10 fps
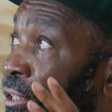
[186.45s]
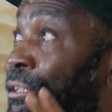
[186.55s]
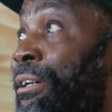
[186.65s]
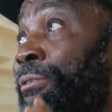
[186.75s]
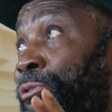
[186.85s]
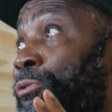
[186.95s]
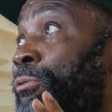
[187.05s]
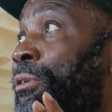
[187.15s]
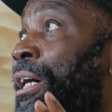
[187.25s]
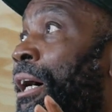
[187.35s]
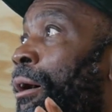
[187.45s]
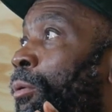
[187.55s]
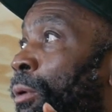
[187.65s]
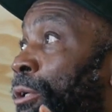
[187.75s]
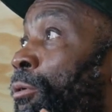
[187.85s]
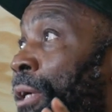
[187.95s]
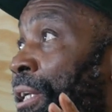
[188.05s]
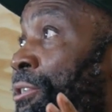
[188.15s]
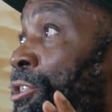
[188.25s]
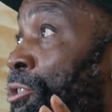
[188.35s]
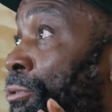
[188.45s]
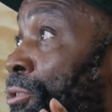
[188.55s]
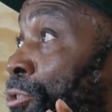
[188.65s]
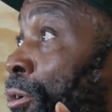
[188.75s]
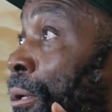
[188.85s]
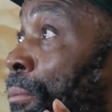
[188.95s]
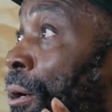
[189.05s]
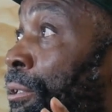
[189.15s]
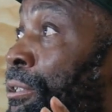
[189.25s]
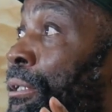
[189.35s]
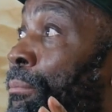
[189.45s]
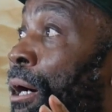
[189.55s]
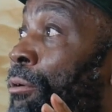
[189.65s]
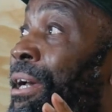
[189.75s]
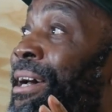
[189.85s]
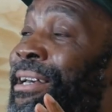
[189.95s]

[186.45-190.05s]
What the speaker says: tells you what the organization is all about. It's about